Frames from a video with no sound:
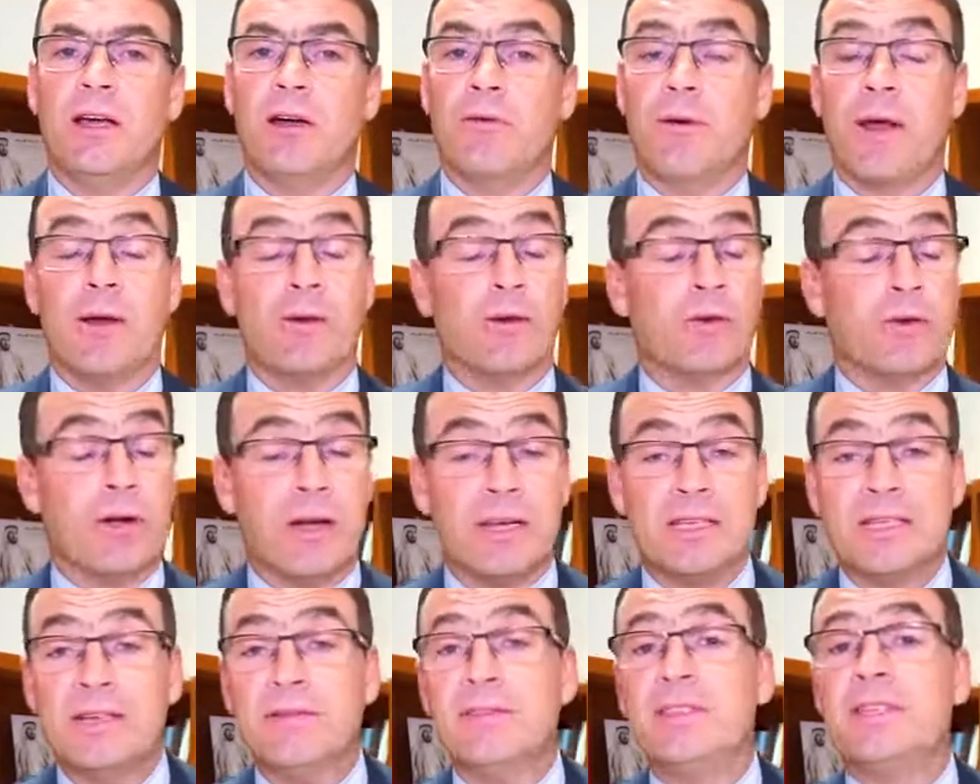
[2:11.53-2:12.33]
around
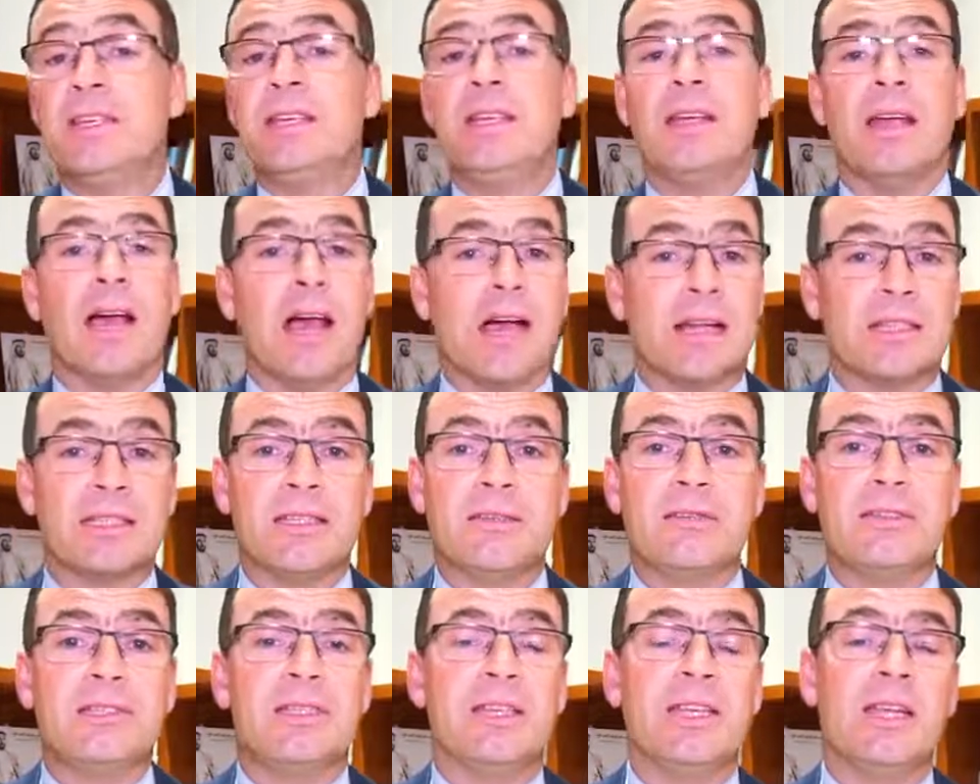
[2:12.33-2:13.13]
creativity,
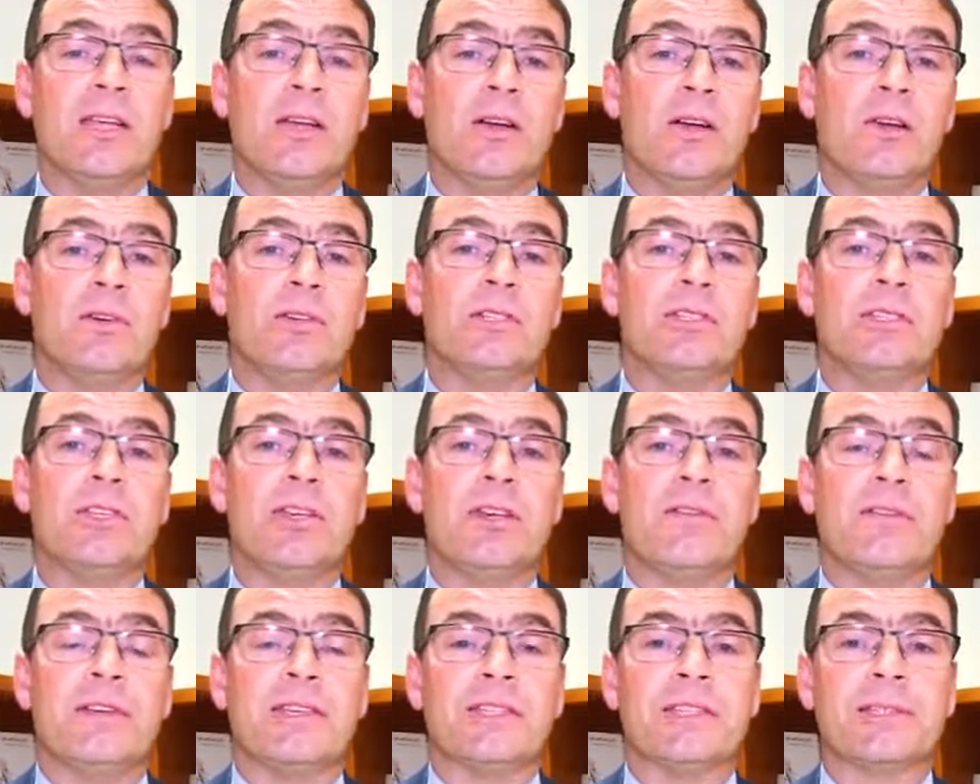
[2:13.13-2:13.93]
activity or
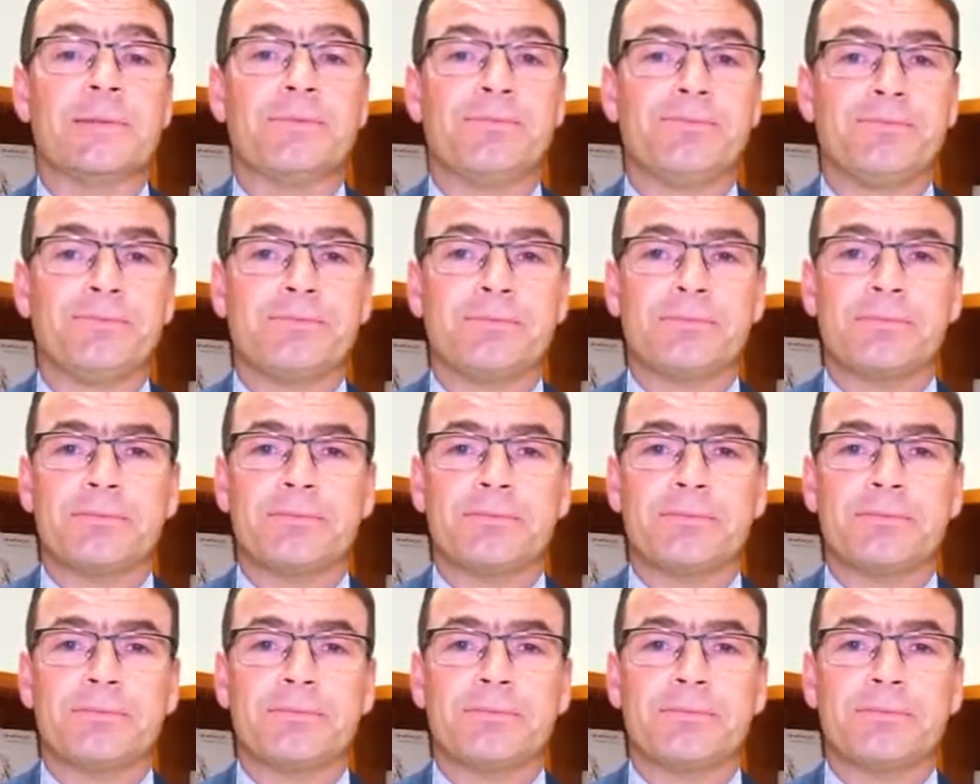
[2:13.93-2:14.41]
service.